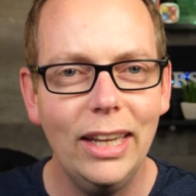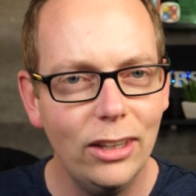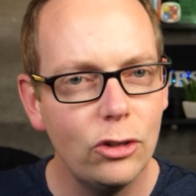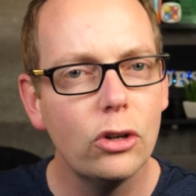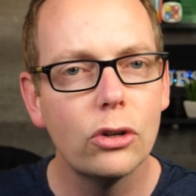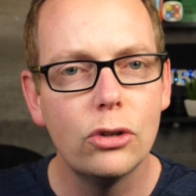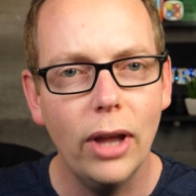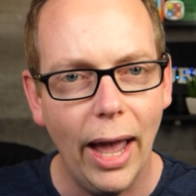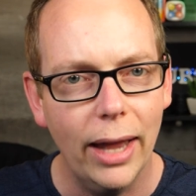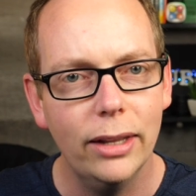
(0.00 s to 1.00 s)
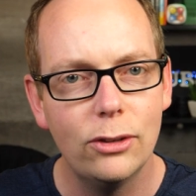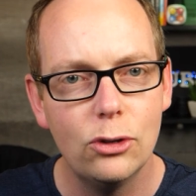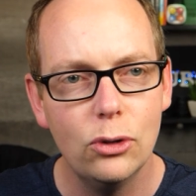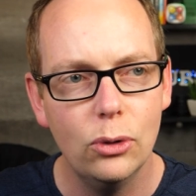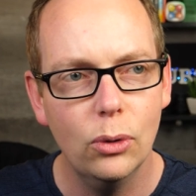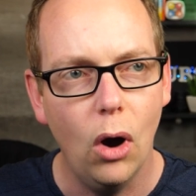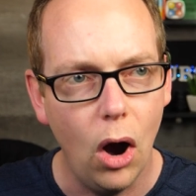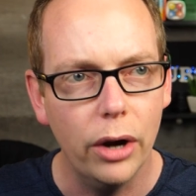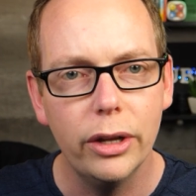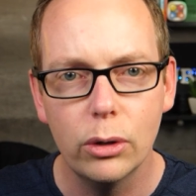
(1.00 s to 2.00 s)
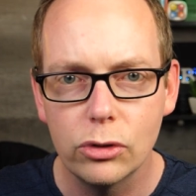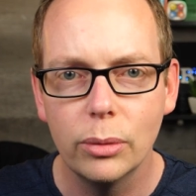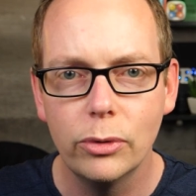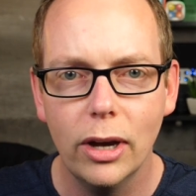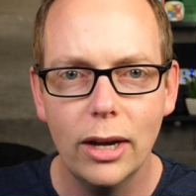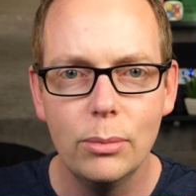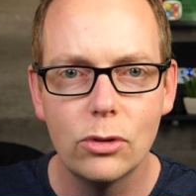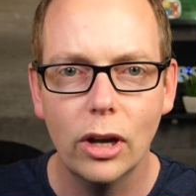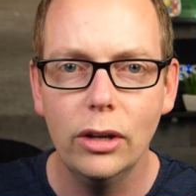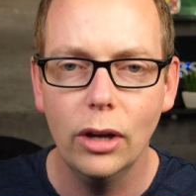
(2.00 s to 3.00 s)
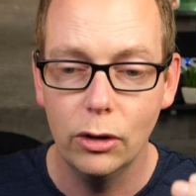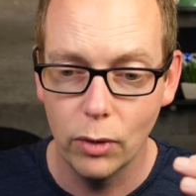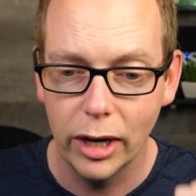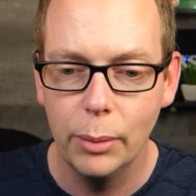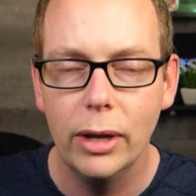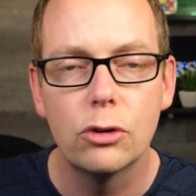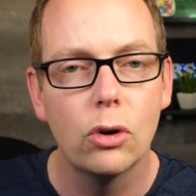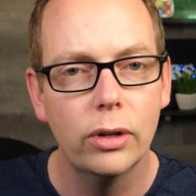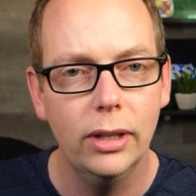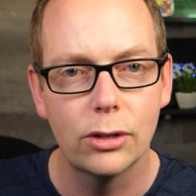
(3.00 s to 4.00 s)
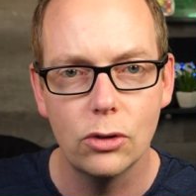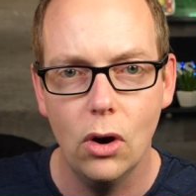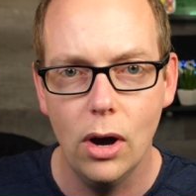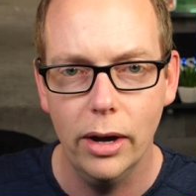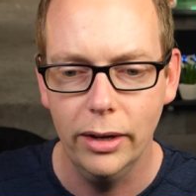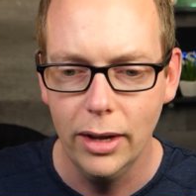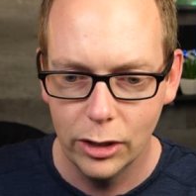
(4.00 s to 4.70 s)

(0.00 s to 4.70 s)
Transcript: easier to edit to audio sometimes, I, I recommend turning this on